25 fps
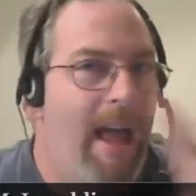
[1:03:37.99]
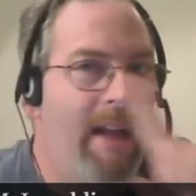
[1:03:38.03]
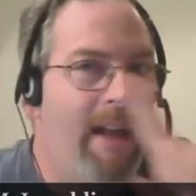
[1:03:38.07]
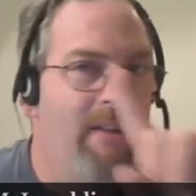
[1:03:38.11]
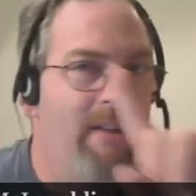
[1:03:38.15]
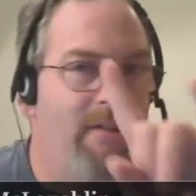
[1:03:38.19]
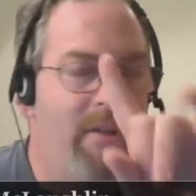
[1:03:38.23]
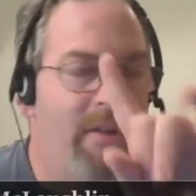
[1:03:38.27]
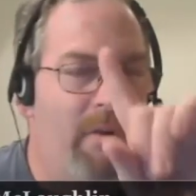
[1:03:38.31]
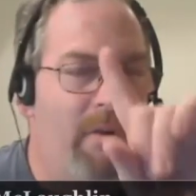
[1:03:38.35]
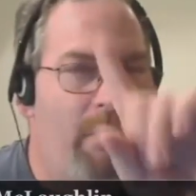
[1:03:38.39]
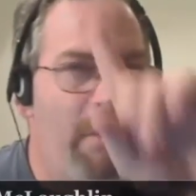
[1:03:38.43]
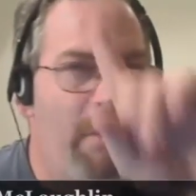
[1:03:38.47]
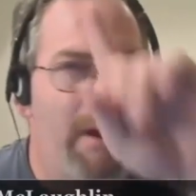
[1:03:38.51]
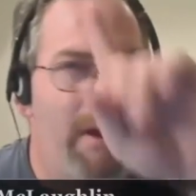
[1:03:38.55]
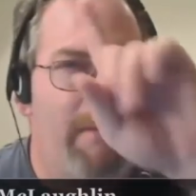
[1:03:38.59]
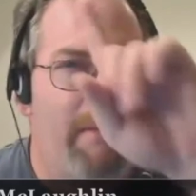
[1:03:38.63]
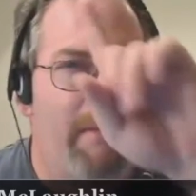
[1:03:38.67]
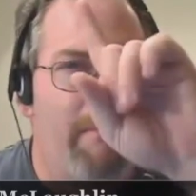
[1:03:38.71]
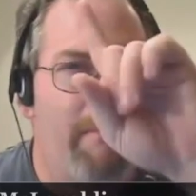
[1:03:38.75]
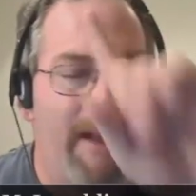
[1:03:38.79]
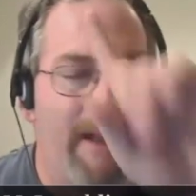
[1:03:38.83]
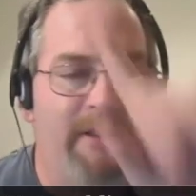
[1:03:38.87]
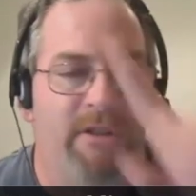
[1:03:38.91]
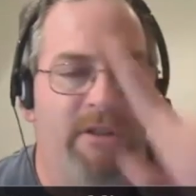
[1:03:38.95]
And just a
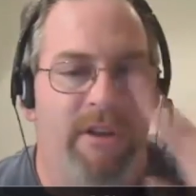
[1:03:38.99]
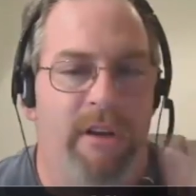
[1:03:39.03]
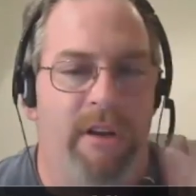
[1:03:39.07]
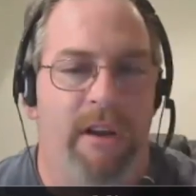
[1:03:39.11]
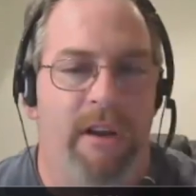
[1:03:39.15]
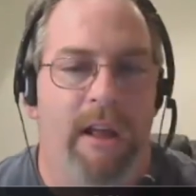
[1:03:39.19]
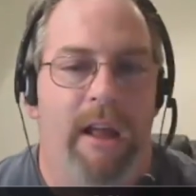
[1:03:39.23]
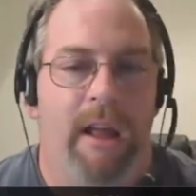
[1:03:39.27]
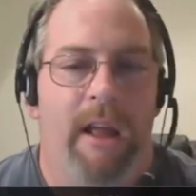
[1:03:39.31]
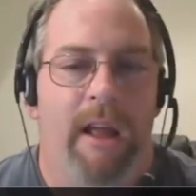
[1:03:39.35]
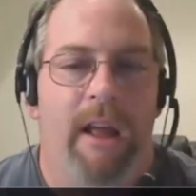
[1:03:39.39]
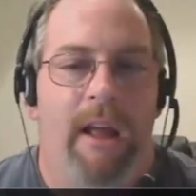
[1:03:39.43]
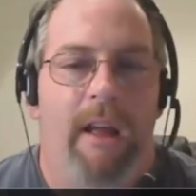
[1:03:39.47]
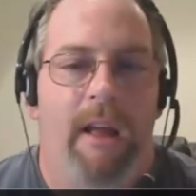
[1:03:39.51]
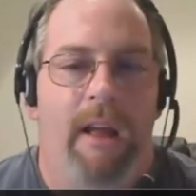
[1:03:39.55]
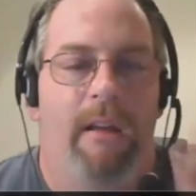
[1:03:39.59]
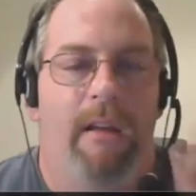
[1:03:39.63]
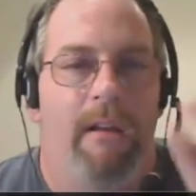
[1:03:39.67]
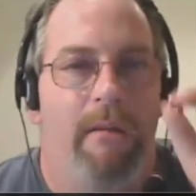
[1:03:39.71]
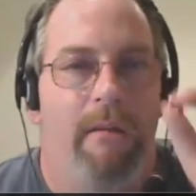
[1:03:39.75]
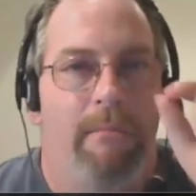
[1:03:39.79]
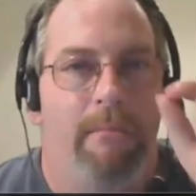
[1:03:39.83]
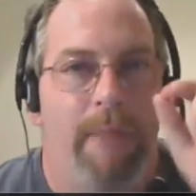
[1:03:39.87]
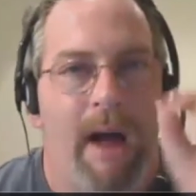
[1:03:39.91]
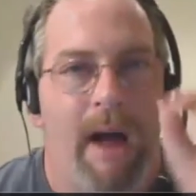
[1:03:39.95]
quick mention,
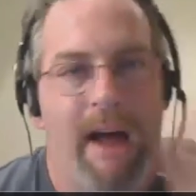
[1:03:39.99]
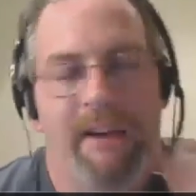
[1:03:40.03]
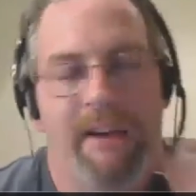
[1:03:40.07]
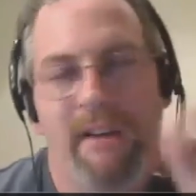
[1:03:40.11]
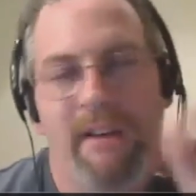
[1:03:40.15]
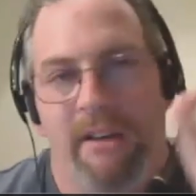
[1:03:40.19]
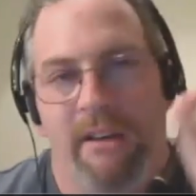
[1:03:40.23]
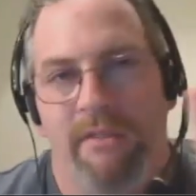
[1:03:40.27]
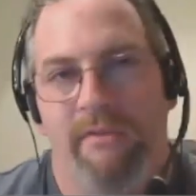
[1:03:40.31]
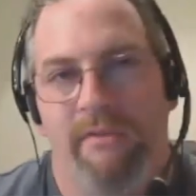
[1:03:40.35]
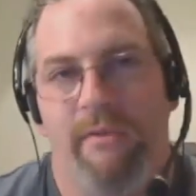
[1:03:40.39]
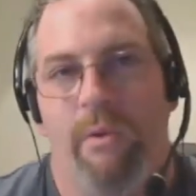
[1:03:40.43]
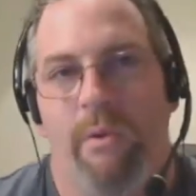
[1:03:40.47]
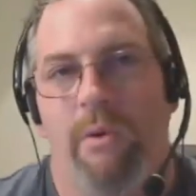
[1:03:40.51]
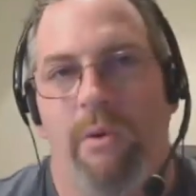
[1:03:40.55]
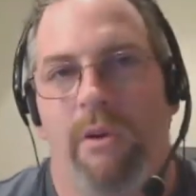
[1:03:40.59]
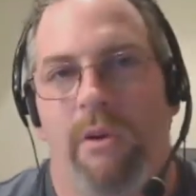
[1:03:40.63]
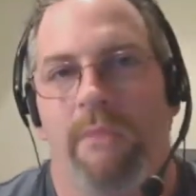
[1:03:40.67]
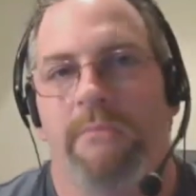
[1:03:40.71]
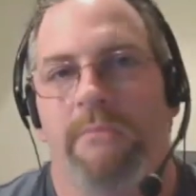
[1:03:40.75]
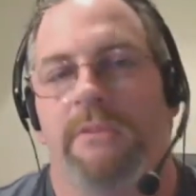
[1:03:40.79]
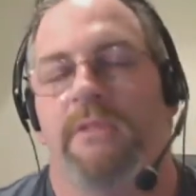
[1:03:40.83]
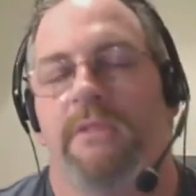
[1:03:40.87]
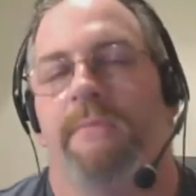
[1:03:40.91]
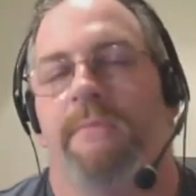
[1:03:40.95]
Podnutz
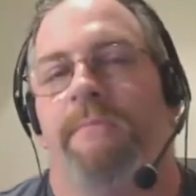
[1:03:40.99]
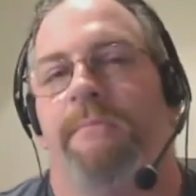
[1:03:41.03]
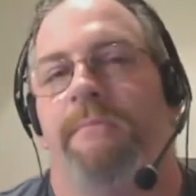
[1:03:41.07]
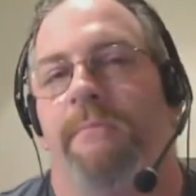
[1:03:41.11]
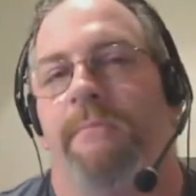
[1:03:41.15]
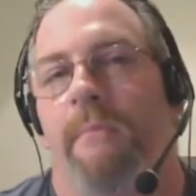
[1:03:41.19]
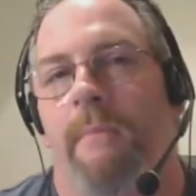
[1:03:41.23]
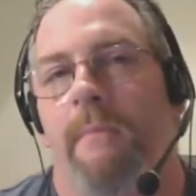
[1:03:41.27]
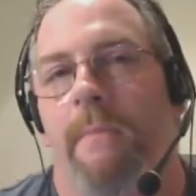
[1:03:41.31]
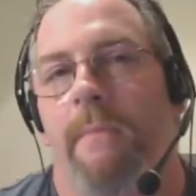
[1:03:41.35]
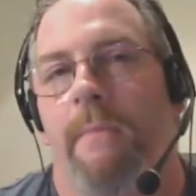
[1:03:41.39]
forums,